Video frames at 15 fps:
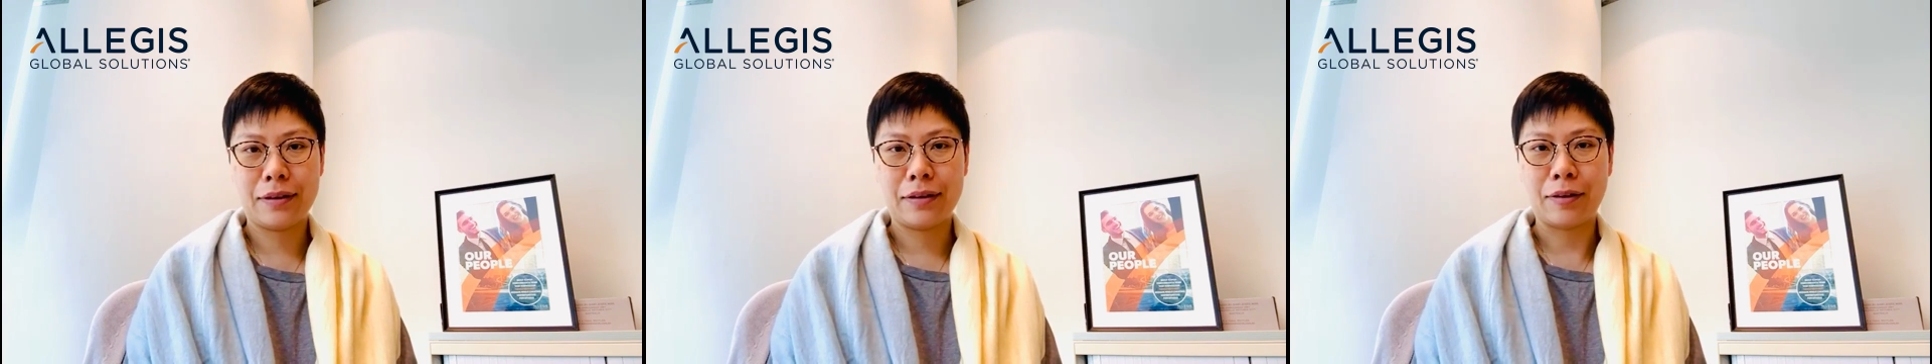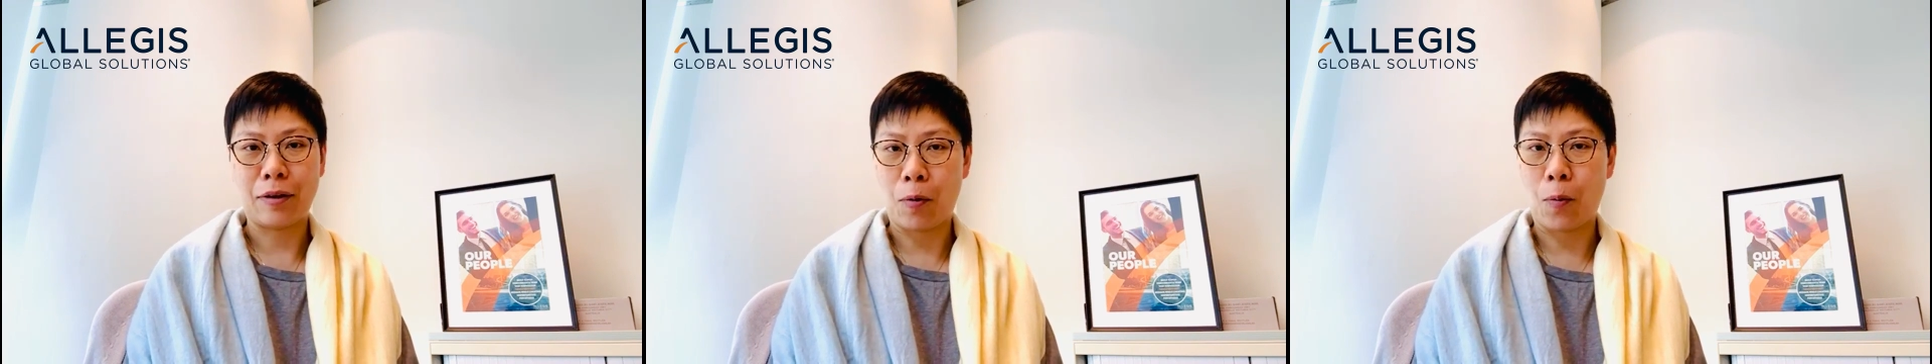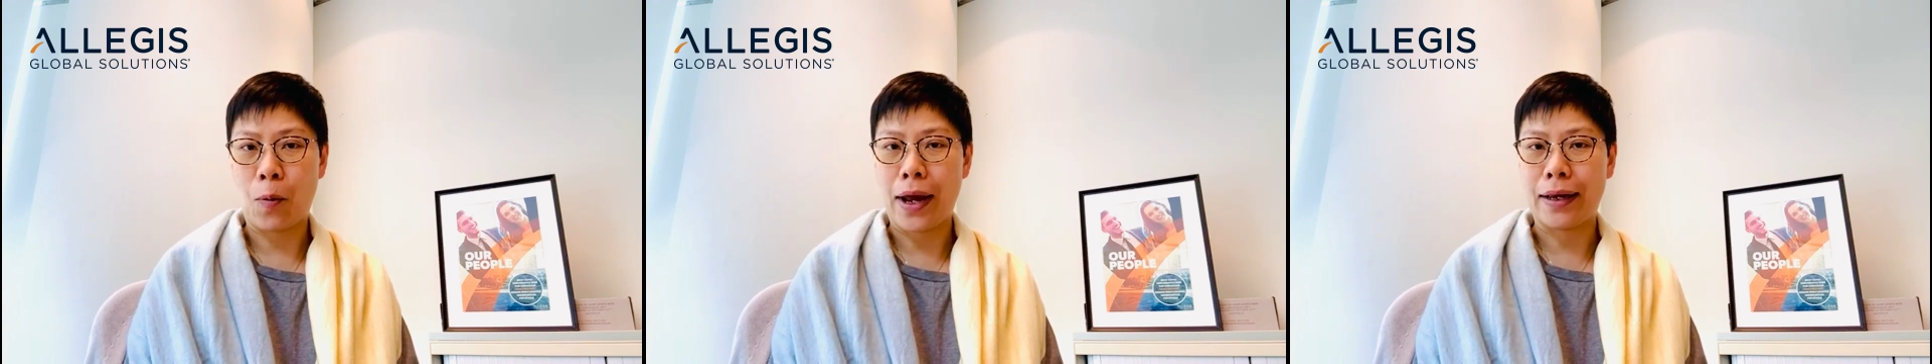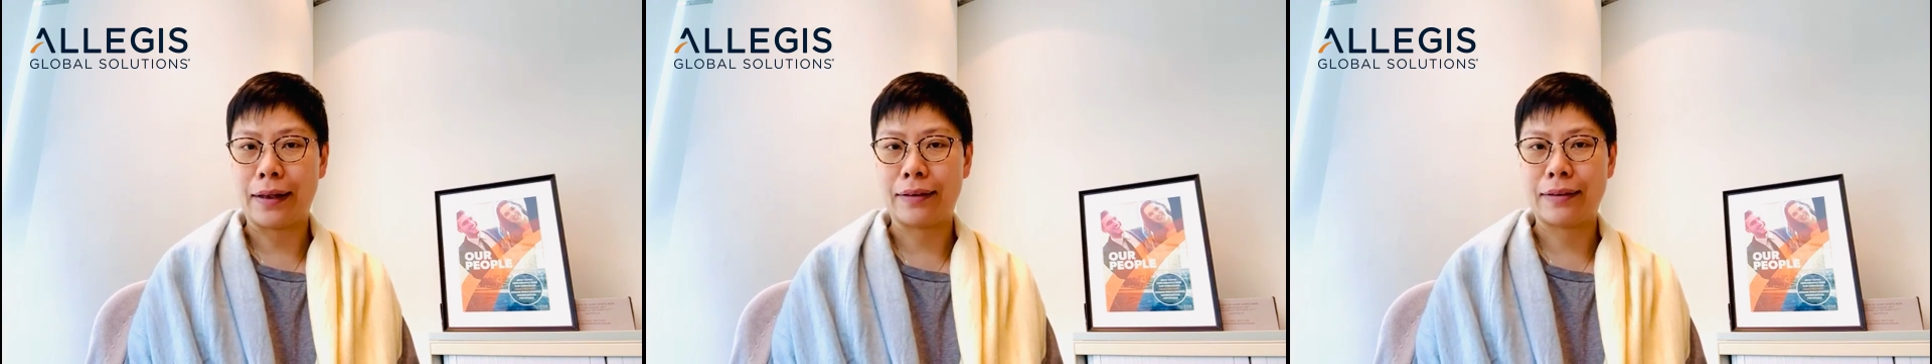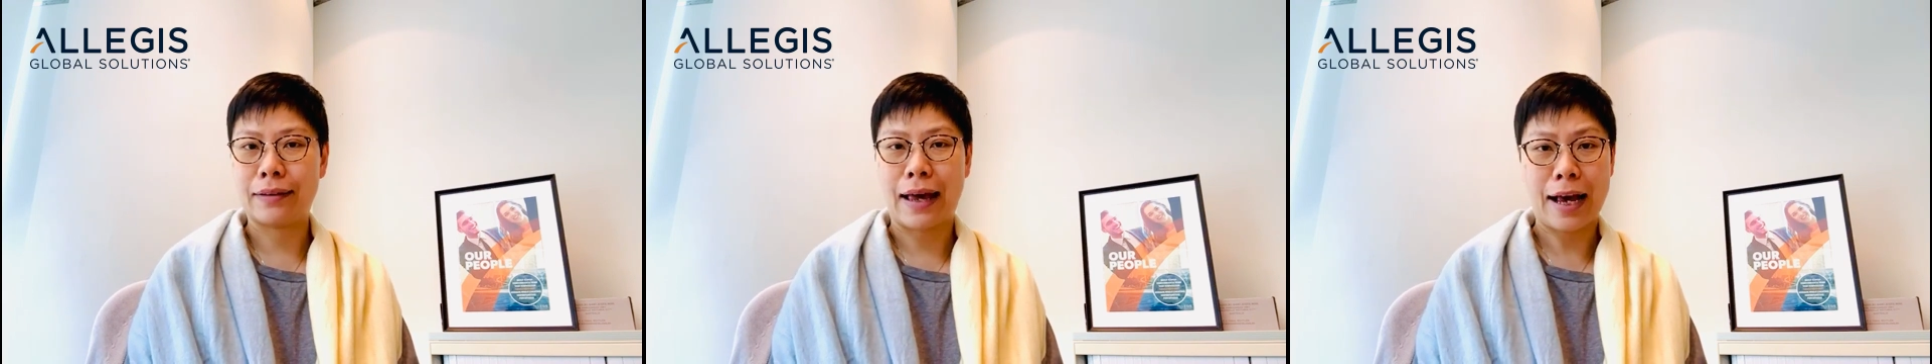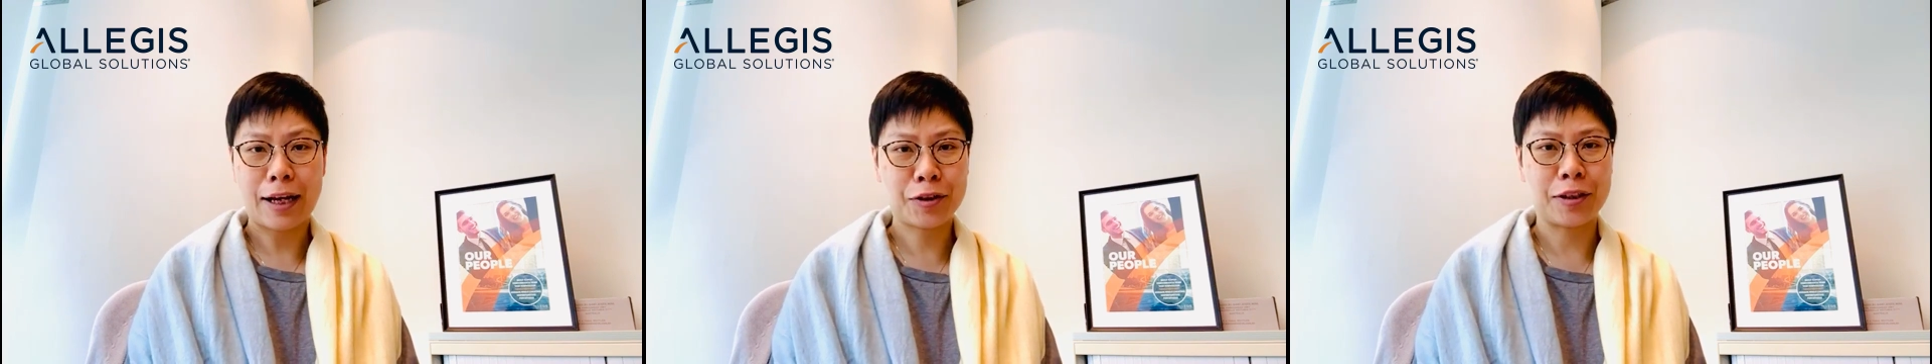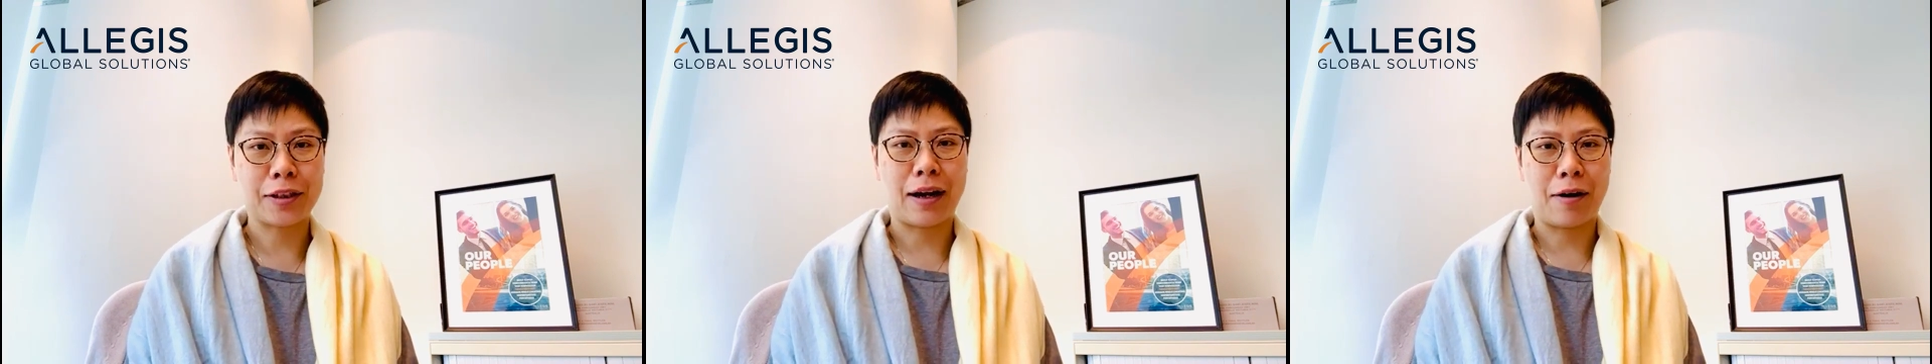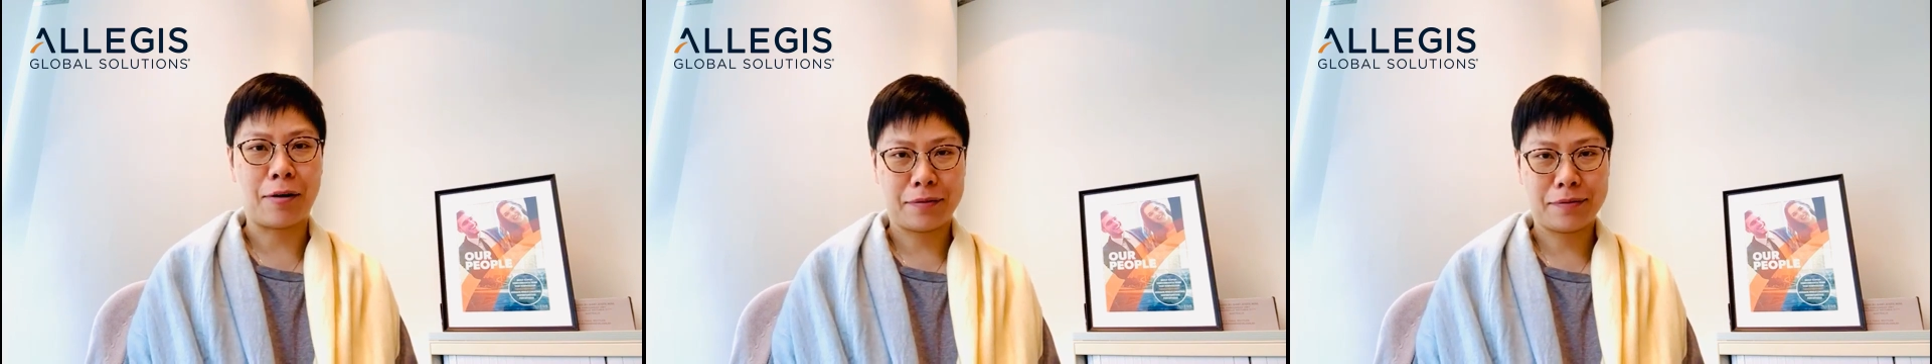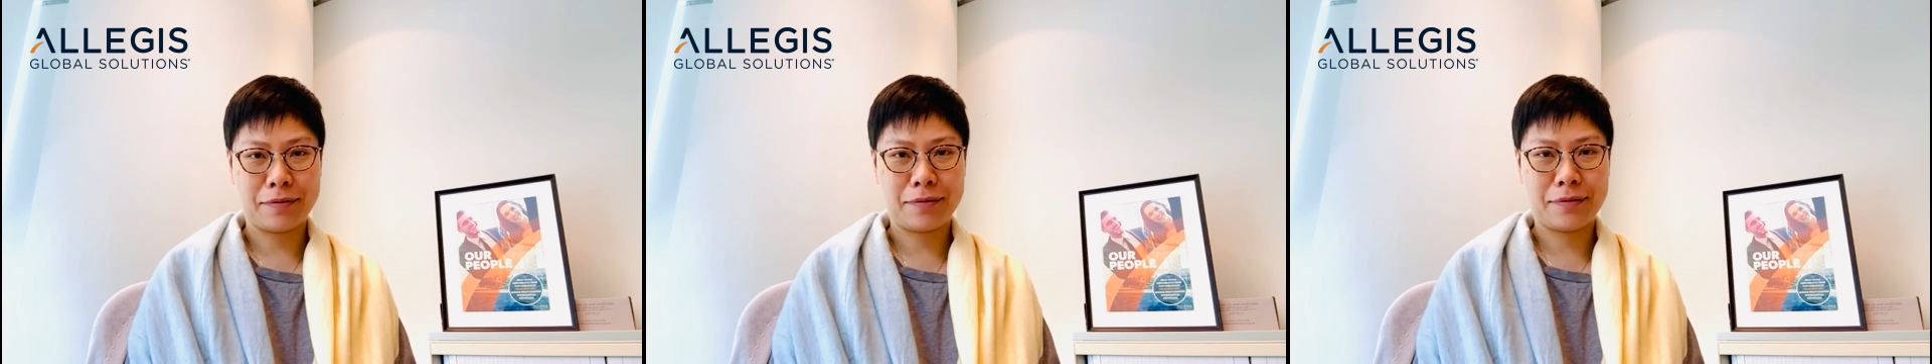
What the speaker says: Don't wait, action now.